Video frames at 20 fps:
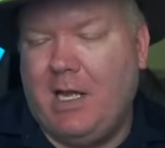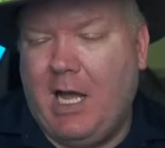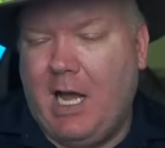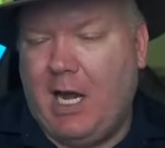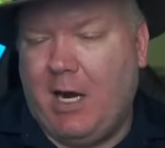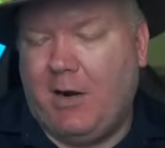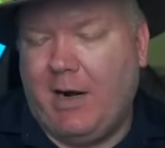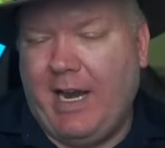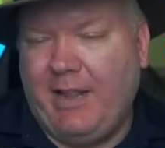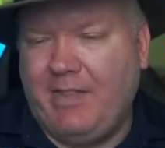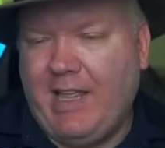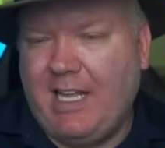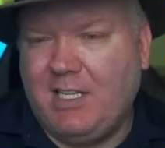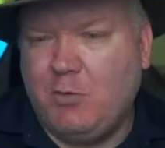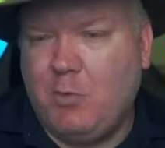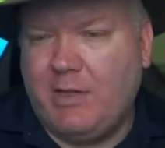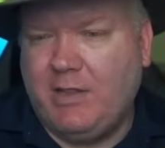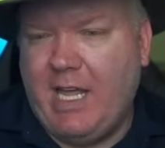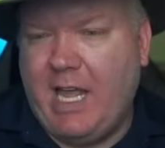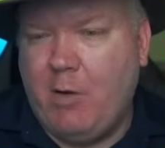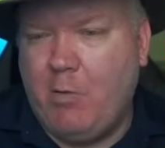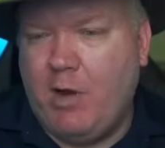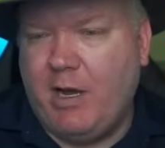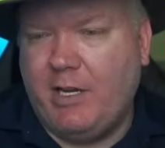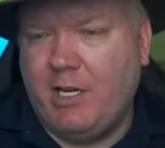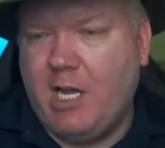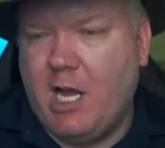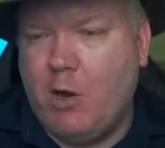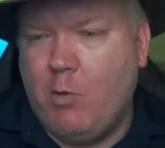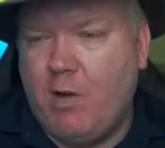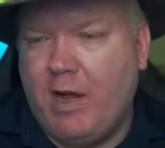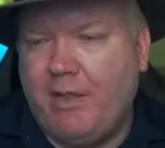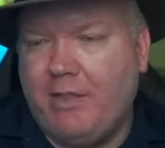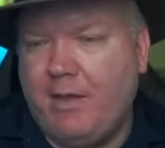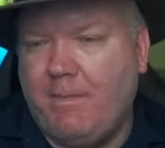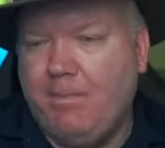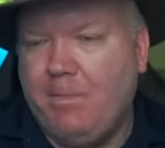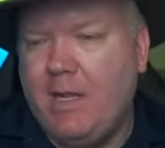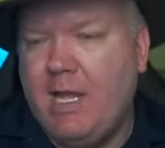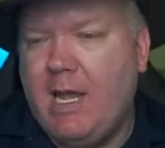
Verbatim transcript: All right, that's what they wanted to go with.